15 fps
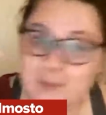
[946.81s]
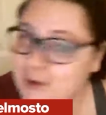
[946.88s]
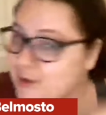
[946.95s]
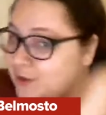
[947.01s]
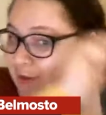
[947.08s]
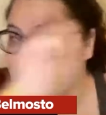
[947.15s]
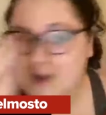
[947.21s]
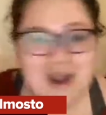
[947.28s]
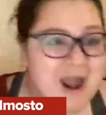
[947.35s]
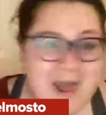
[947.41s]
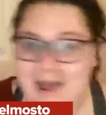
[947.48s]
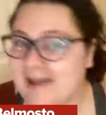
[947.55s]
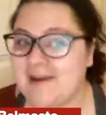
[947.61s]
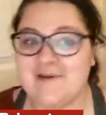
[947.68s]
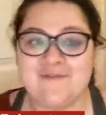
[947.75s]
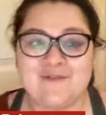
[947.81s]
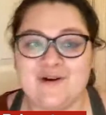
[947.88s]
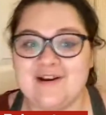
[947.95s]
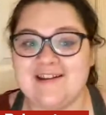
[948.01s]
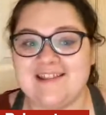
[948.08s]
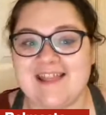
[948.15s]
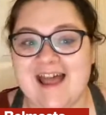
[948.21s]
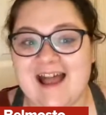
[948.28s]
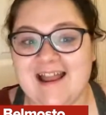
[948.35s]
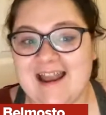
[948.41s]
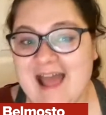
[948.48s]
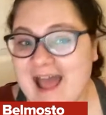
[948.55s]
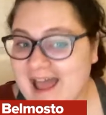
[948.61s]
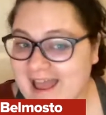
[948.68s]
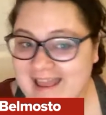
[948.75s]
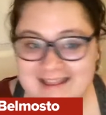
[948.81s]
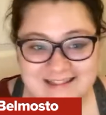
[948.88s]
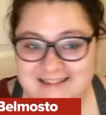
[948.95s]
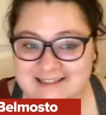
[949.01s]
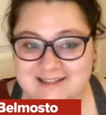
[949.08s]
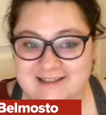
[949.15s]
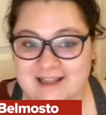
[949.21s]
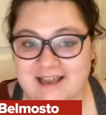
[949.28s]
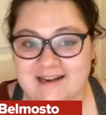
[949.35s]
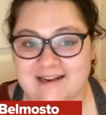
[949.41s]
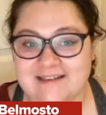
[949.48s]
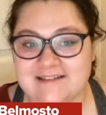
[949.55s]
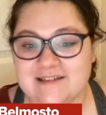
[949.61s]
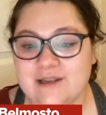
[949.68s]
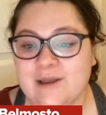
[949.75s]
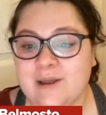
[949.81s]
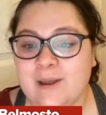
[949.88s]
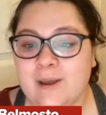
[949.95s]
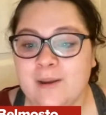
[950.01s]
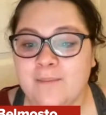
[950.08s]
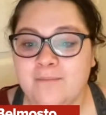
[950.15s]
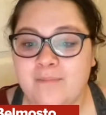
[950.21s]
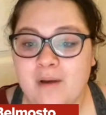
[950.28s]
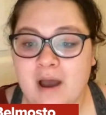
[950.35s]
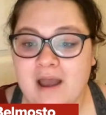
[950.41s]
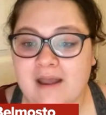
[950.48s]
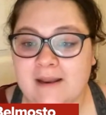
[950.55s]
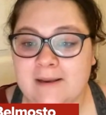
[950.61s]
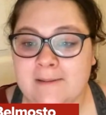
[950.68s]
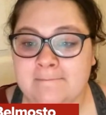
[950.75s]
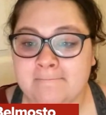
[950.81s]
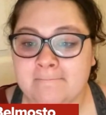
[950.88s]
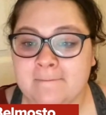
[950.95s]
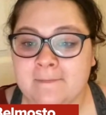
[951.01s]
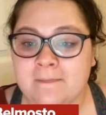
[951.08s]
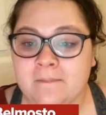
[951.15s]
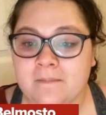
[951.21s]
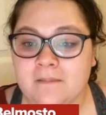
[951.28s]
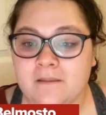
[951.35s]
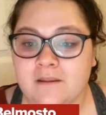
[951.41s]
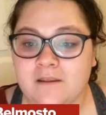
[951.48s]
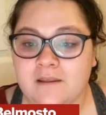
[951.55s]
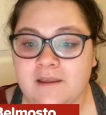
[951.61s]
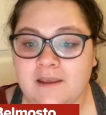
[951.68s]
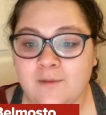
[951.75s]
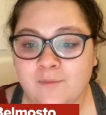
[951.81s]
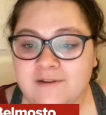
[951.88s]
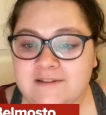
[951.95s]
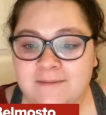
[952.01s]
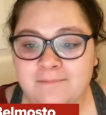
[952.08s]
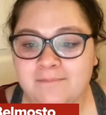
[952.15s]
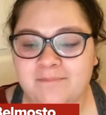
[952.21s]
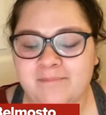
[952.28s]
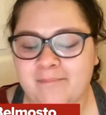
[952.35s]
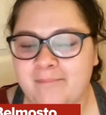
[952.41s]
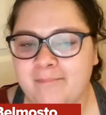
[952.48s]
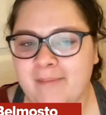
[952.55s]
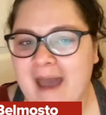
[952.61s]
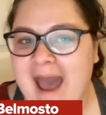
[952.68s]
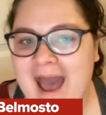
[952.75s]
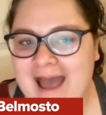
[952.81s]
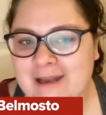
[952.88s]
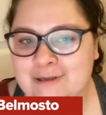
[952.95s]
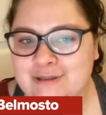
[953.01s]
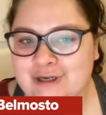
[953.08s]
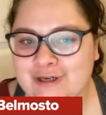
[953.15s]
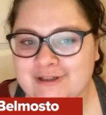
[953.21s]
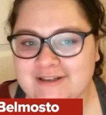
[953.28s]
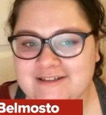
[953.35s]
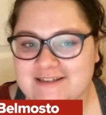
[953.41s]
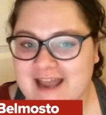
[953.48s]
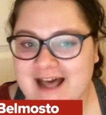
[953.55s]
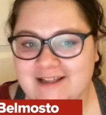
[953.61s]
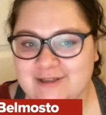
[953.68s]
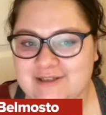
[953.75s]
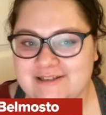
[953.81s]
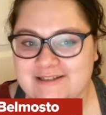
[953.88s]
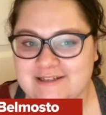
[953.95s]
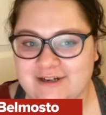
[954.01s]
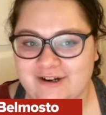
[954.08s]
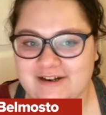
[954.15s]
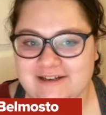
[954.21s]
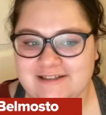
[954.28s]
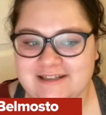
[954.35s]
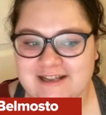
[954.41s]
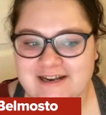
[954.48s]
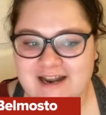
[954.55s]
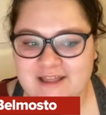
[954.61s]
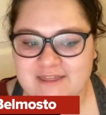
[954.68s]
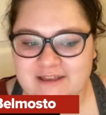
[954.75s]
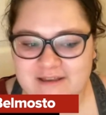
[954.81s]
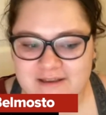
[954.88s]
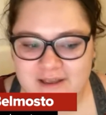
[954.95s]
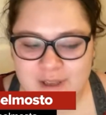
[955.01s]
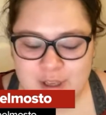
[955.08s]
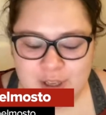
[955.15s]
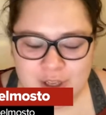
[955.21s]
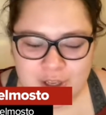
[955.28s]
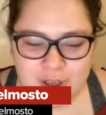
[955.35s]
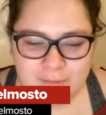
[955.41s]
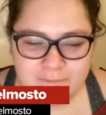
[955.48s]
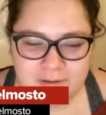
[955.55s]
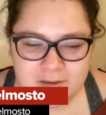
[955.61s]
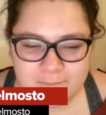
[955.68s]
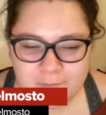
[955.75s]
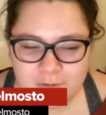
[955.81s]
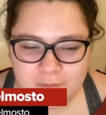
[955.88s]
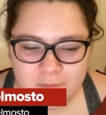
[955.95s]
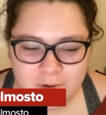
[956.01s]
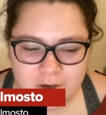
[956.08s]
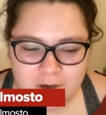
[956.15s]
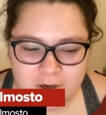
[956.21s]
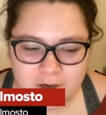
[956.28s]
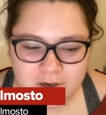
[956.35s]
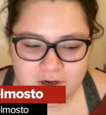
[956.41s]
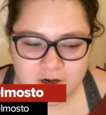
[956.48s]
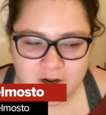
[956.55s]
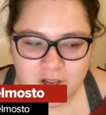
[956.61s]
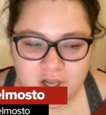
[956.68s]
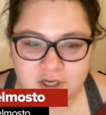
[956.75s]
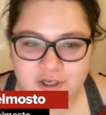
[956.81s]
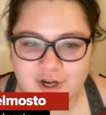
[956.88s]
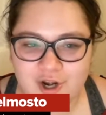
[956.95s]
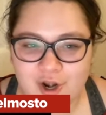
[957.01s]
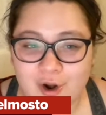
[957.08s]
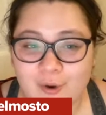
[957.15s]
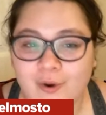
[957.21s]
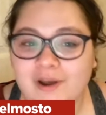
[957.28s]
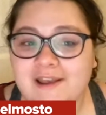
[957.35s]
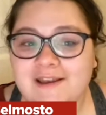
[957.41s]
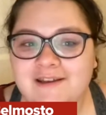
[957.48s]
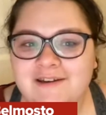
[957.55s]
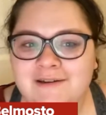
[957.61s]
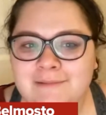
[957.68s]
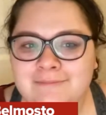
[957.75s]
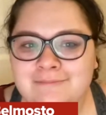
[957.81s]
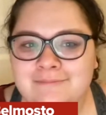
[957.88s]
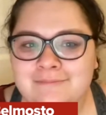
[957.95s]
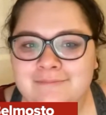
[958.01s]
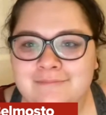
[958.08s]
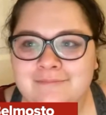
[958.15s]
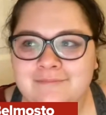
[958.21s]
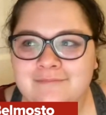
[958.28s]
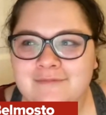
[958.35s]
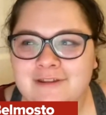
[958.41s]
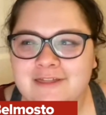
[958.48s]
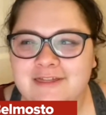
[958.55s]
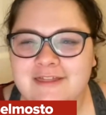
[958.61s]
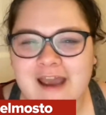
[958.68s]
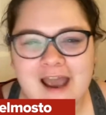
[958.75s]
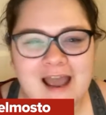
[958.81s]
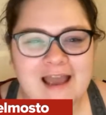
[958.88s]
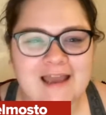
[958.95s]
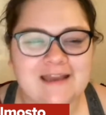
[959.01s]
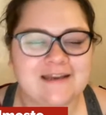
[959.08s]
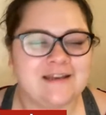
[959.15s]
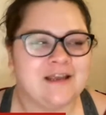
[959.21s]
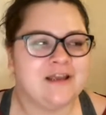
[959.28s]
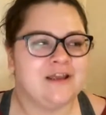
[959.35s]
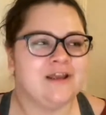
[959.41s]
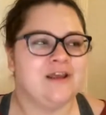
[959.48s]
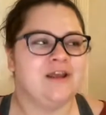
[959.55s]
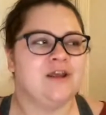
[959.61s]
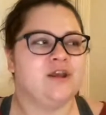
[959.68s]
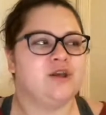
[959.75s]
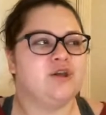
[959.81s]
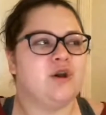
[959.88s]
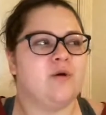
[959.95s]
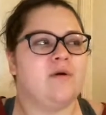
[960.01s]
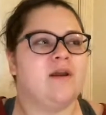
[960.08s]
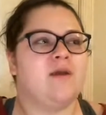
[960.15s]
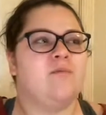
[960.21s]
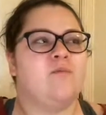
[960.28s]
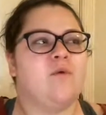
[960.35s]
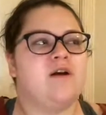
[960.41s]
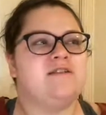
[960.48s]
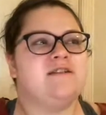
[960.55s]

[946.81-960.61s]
we're not avoiding that in the slightest. But he wasn't bad during the Dallas series. And I think people were annoyed that you know, it